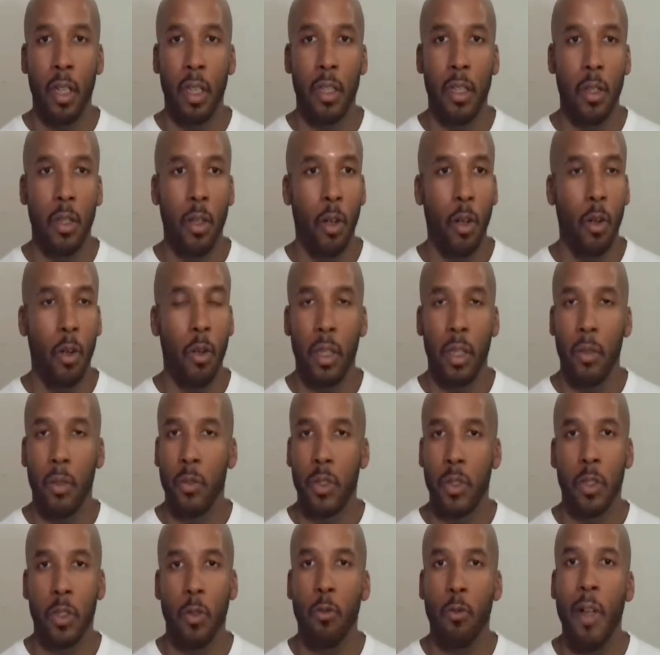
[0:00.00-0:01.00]
you know, it
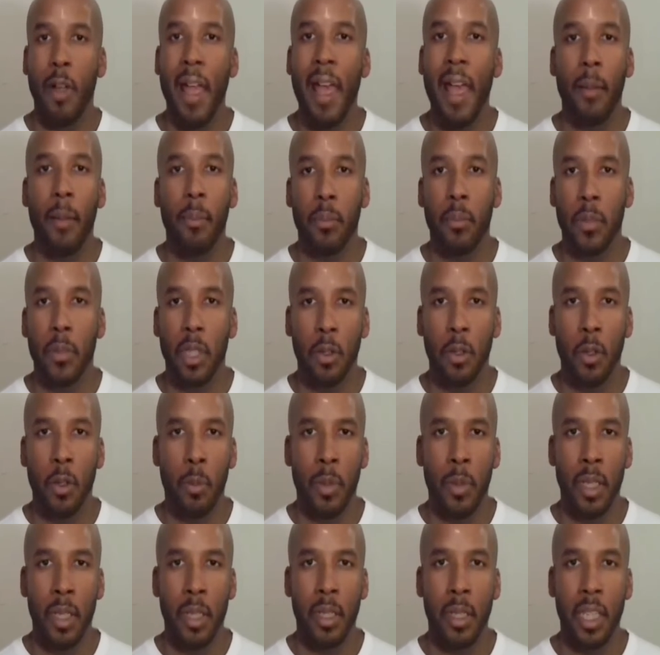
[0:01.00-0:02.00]
was a wrap. You know
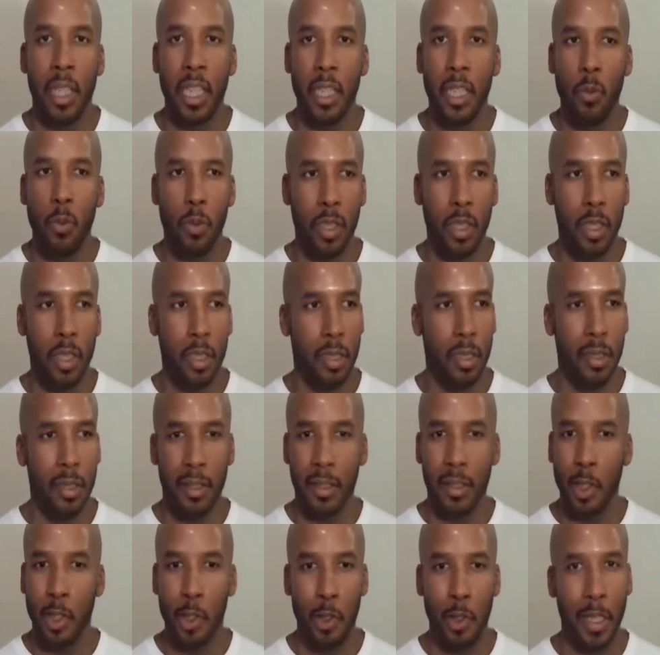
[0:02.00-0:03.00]
what I mean? He was
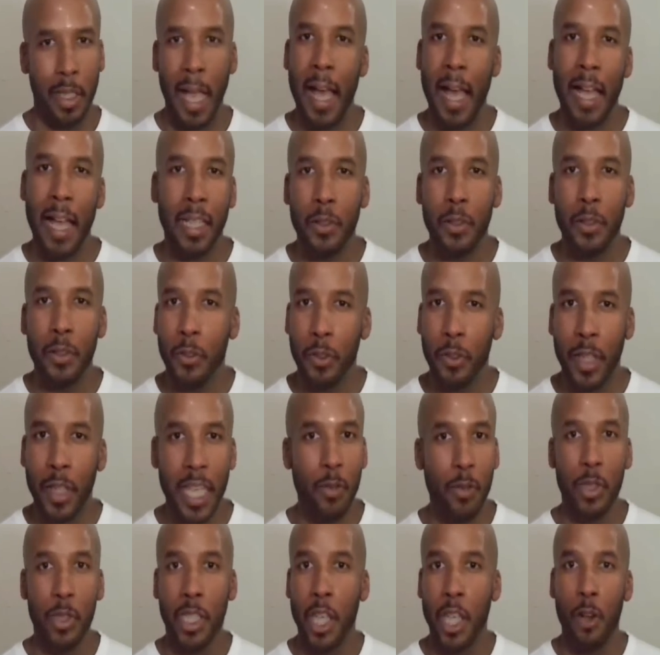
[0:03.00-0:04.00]
God in the
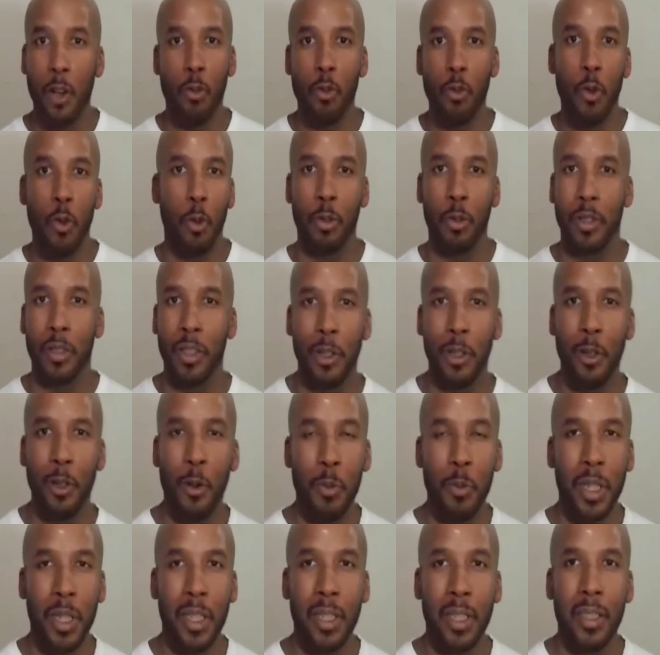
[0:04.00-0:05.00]
flesh. He was Heru. You know
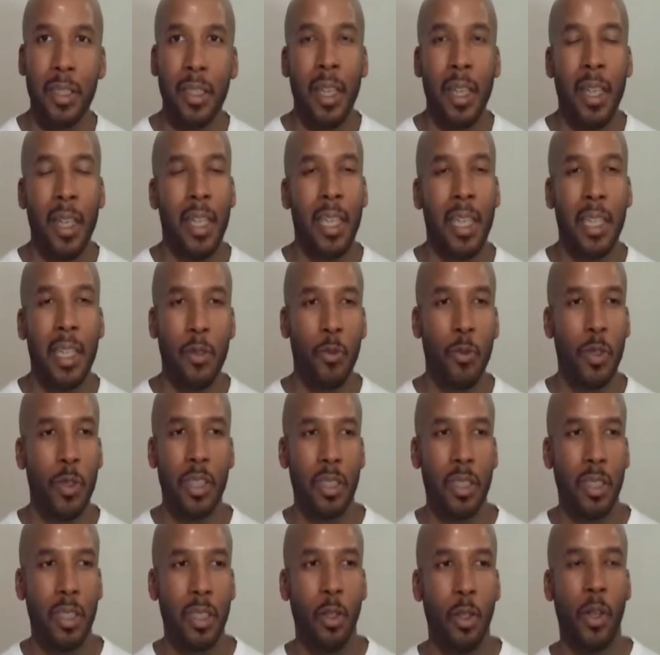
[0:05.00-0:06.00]
what I mean? He
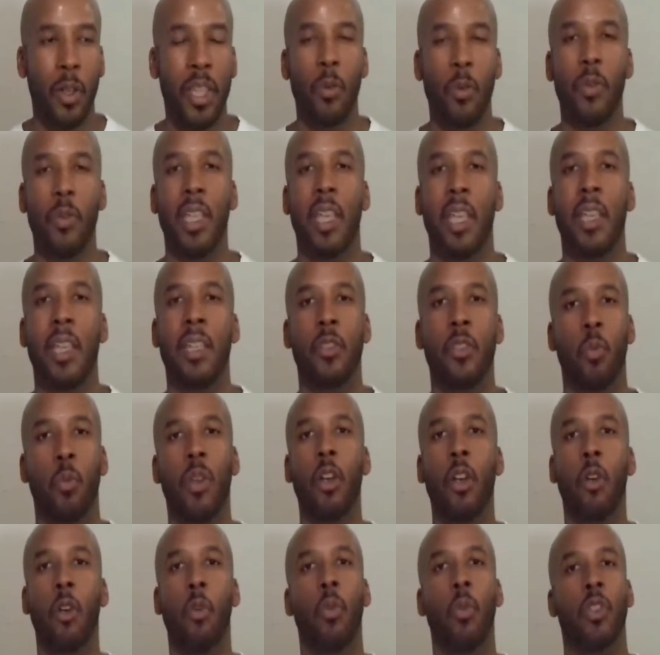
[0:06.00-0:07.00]
was, you know, his
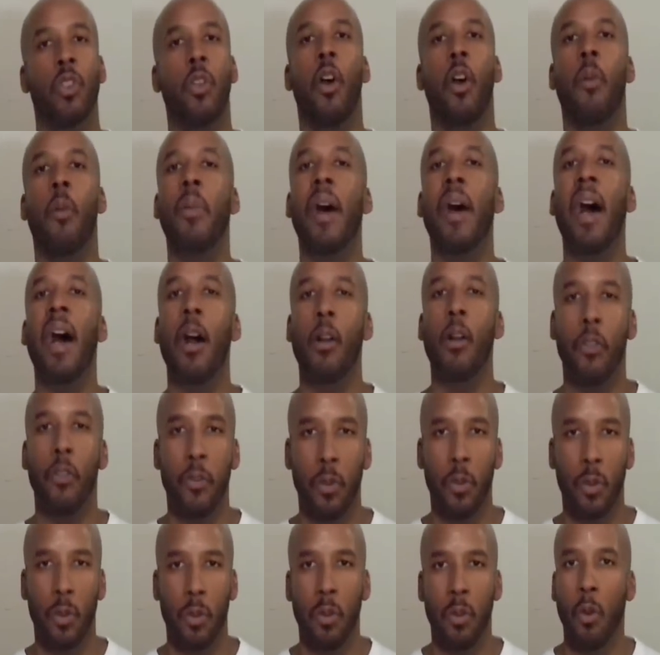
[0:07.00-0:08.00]
will was all
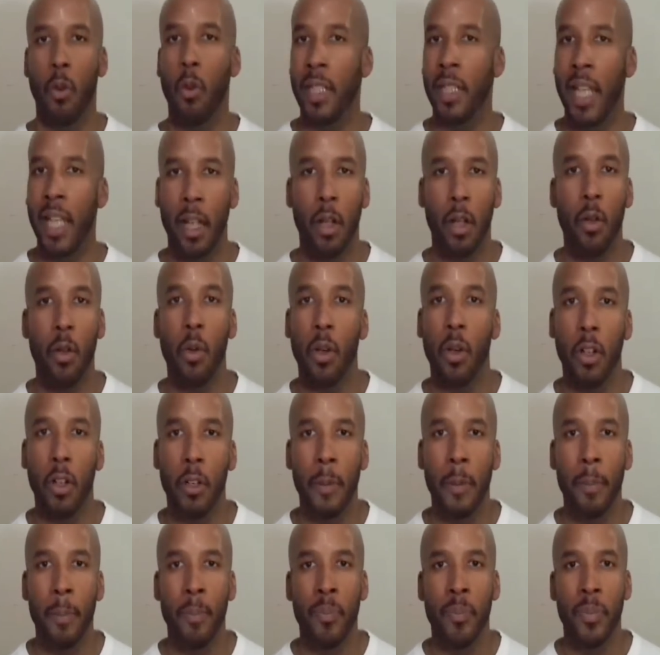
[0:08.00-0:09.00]
powerful on that
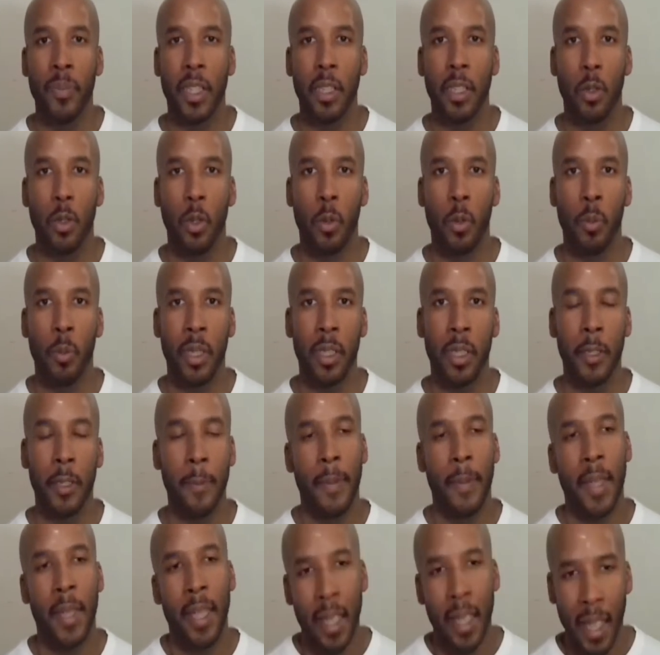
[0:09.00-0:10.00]
court. You know what I
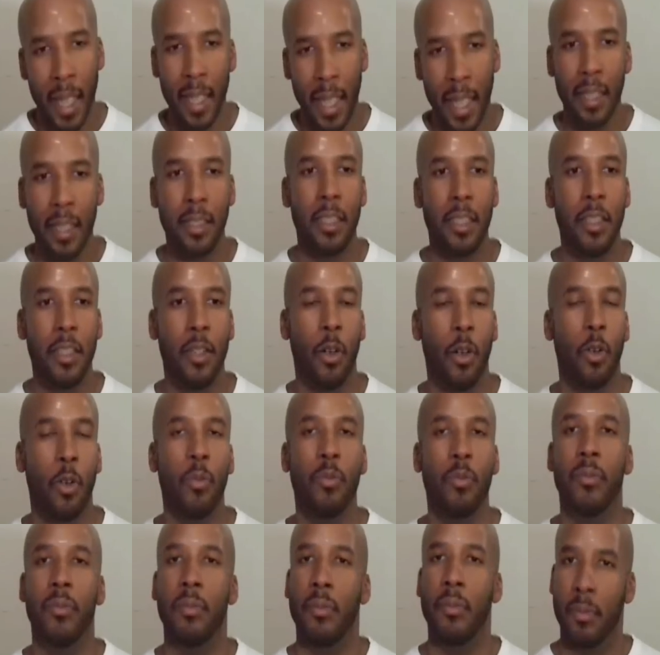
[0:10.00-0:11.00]
mean? And, you
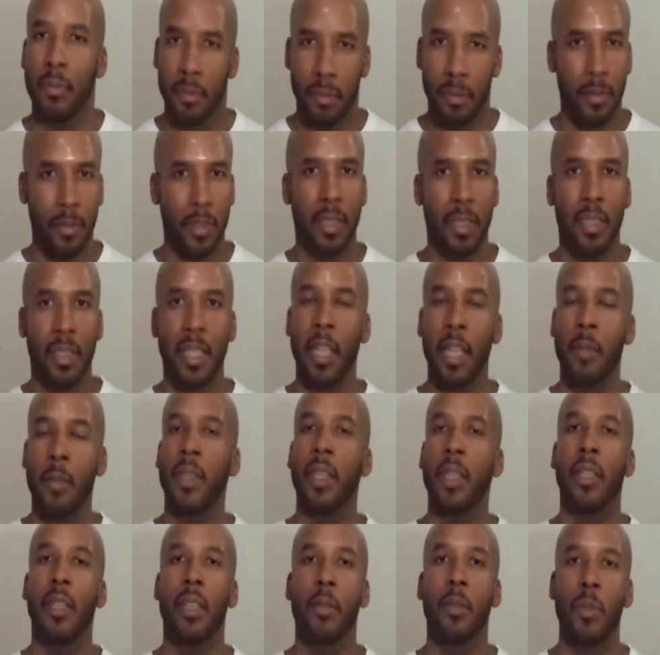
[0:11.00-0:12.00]
know, same
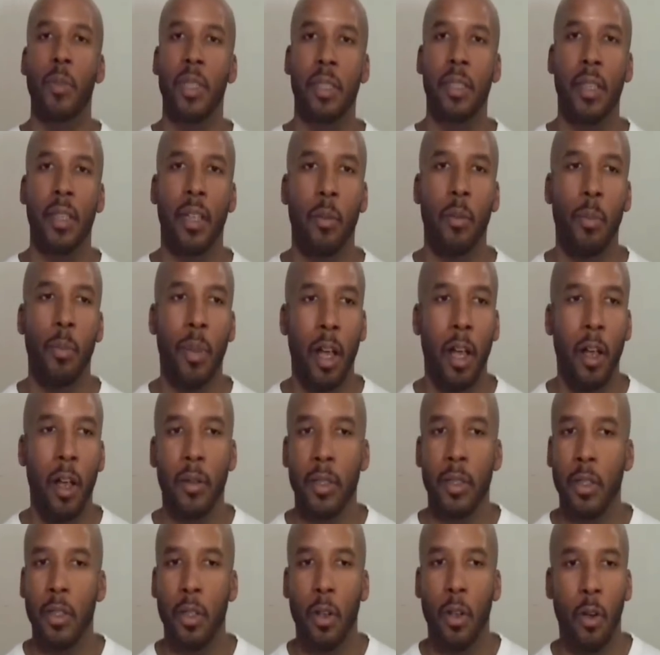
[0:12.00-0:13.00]
thing can be said
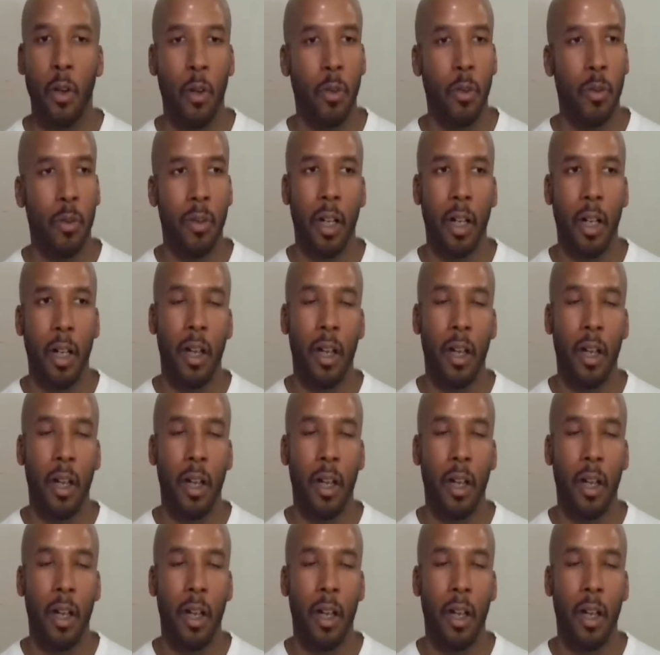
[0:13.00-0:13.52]
about, you know,